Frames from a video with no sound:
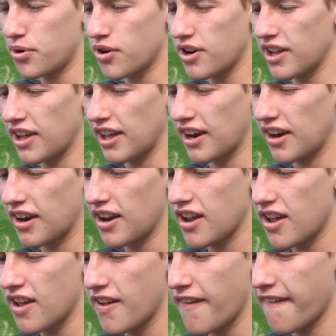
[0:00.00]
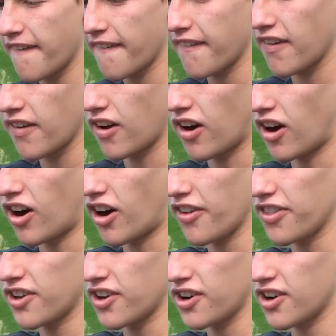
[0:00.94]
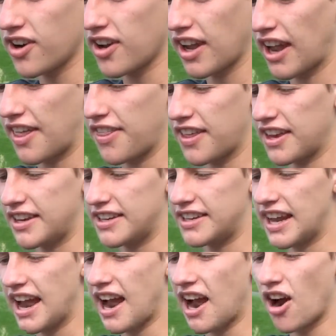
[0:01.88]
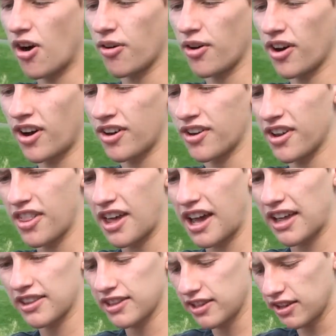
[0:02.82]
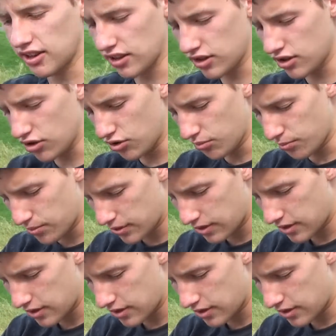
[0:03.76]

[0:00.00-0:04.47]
put it on the hook and then down onto that little loop,